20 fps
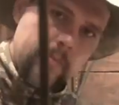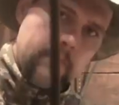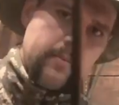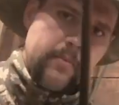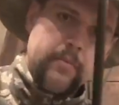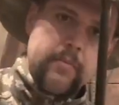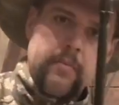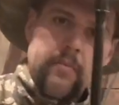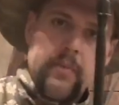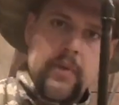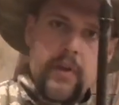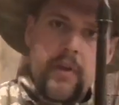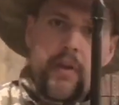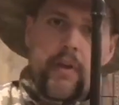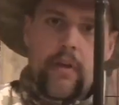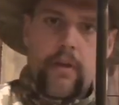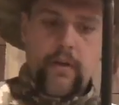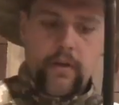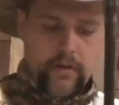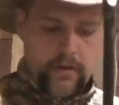
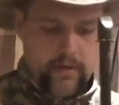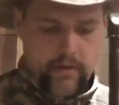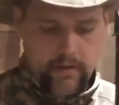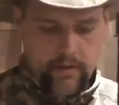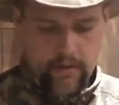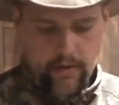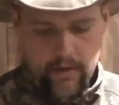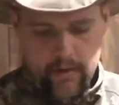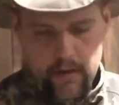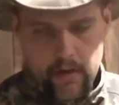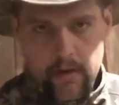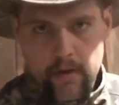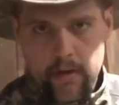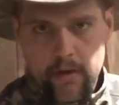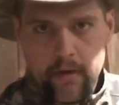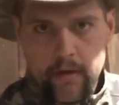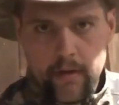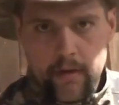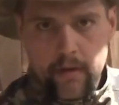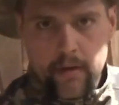
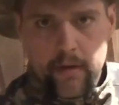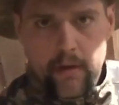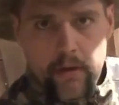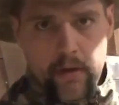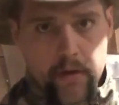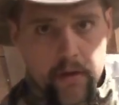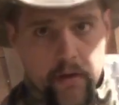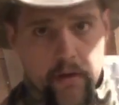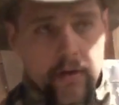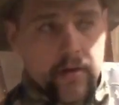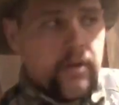Nobody speaks.